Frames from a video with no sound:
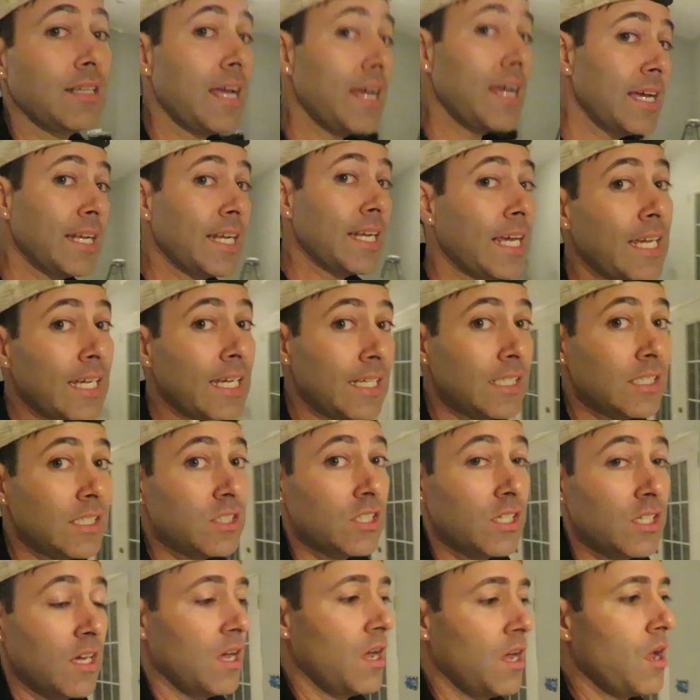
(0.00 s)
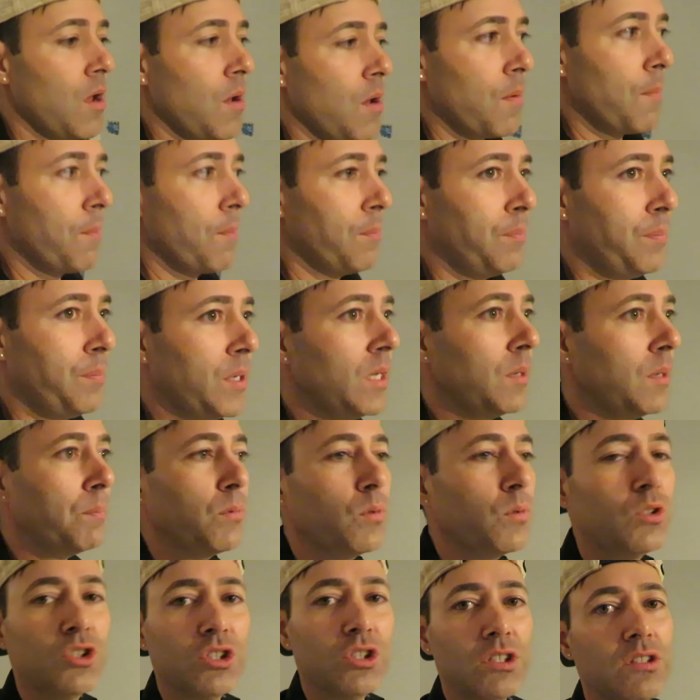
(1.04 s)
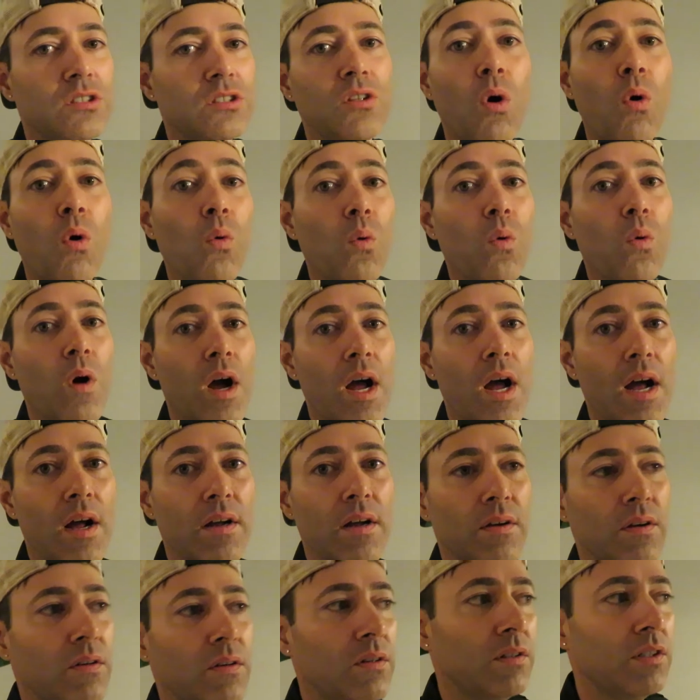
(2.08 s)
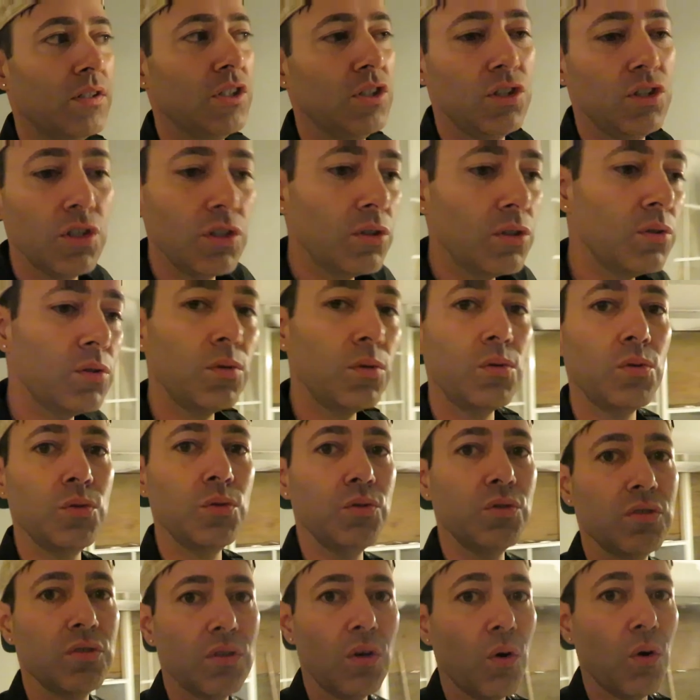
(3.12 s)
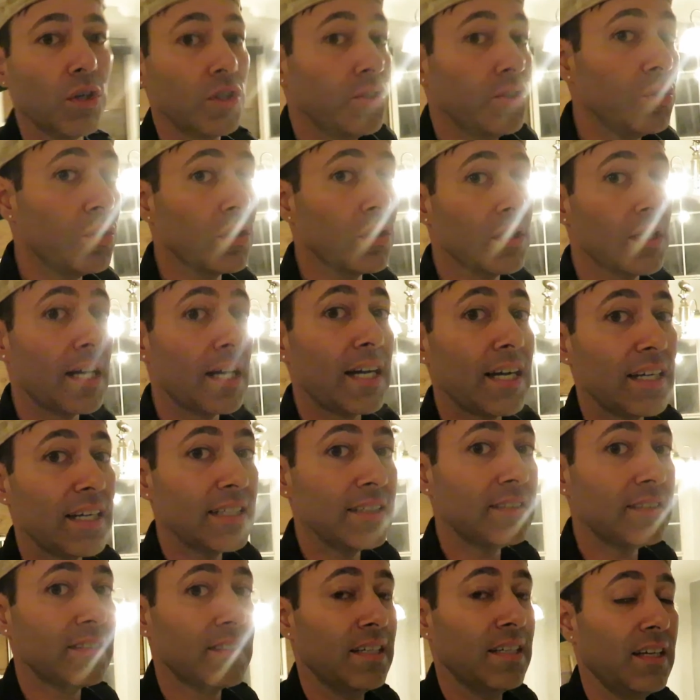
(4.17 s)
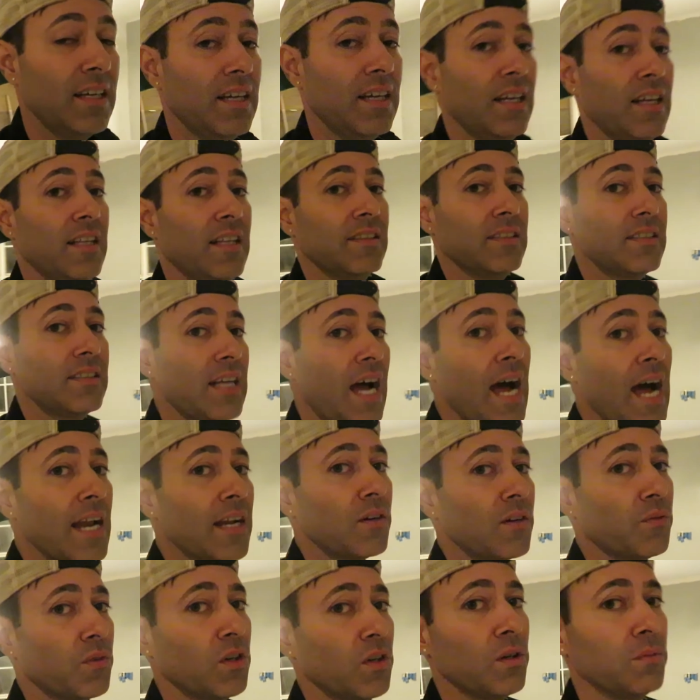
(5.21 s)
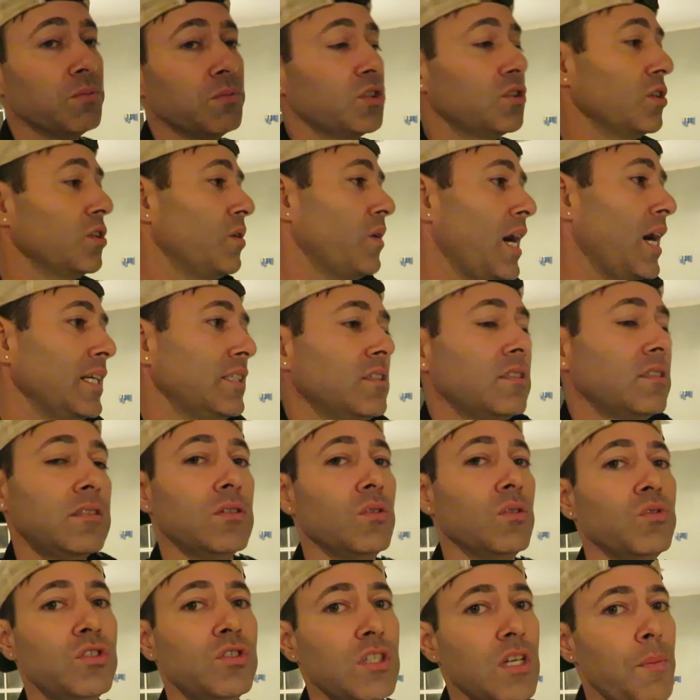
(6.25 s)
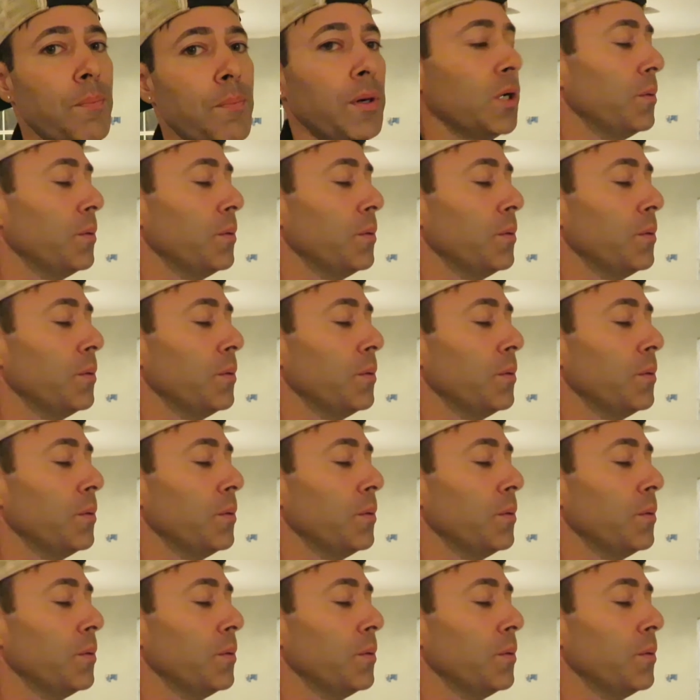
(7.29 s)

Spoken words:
day and age, people just don't use or utilize the dining room. So I just don't see a